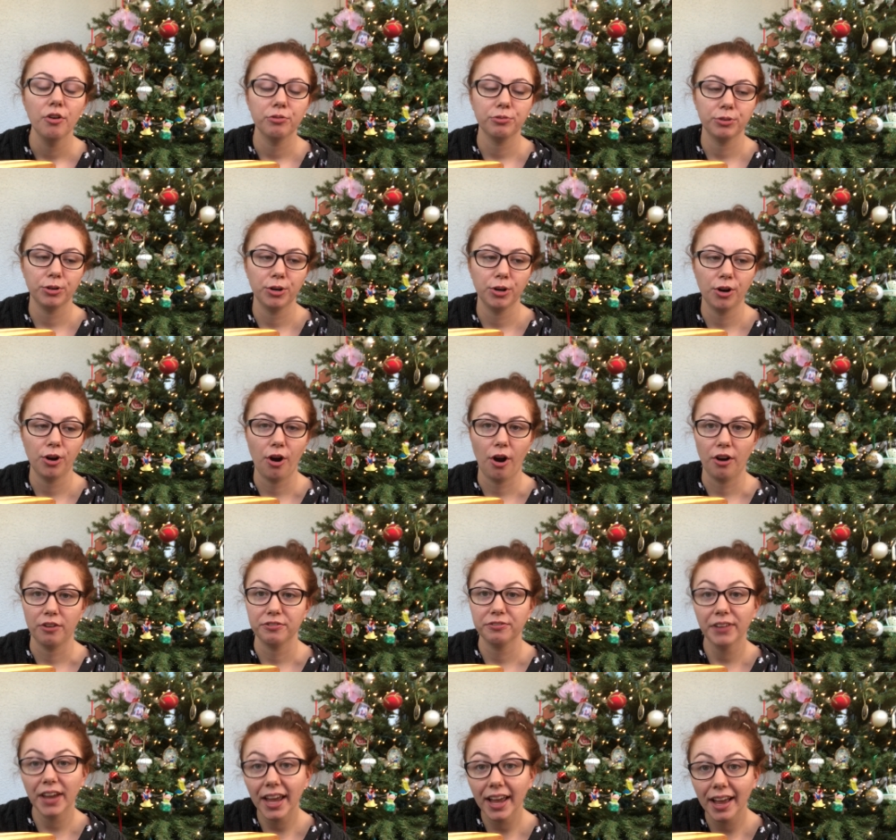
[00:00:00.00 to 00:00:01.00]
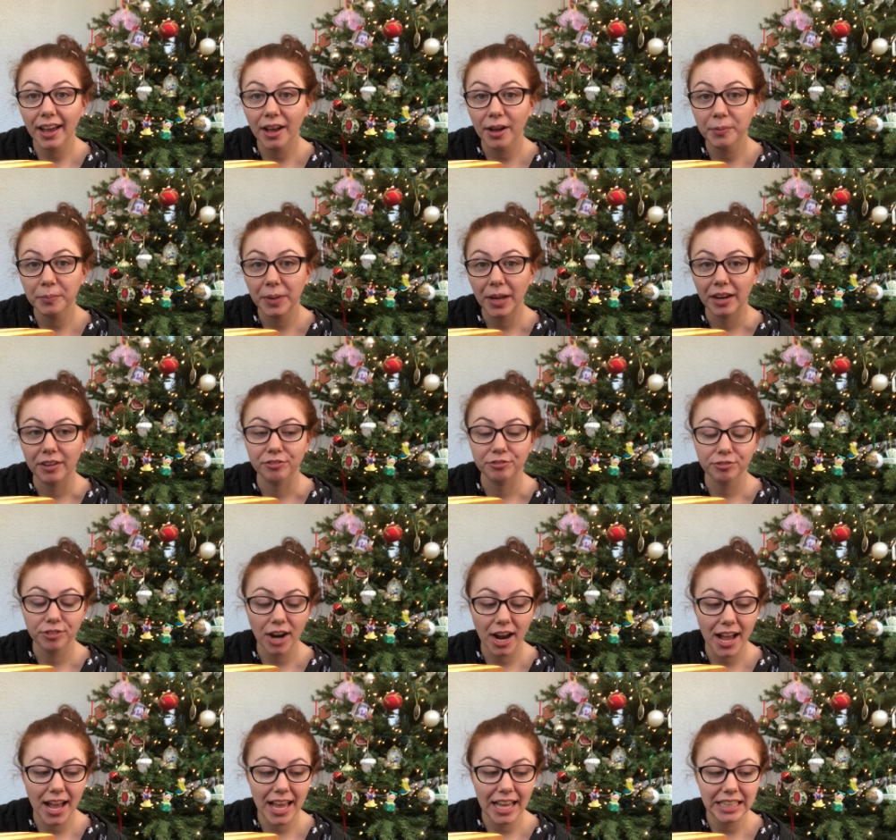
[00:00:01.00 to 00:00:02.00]
for our fam and
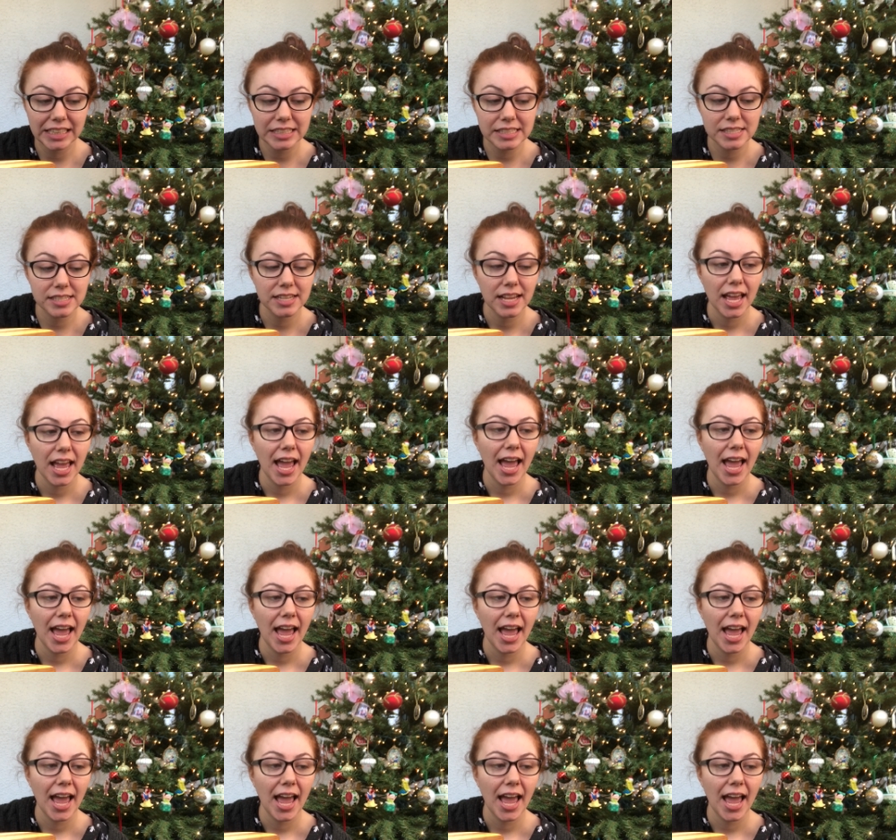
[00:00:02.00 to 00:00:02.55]
friends